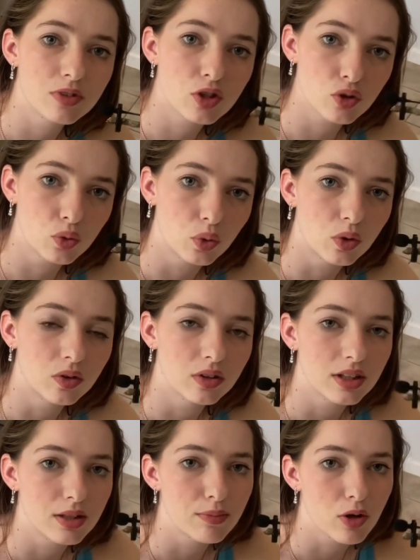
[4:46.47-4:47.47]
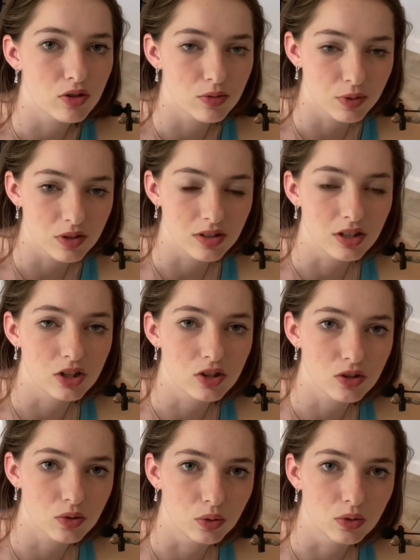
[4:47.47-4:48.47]
school, the most
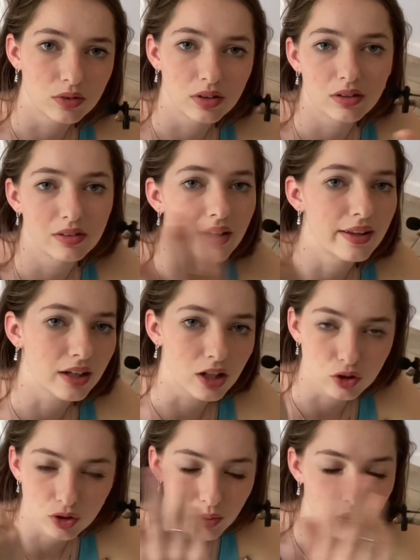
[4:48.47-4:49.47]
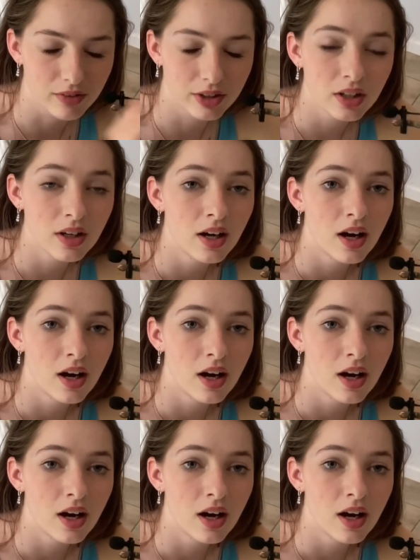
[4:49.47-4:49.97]
prestigious school in the country, whatever.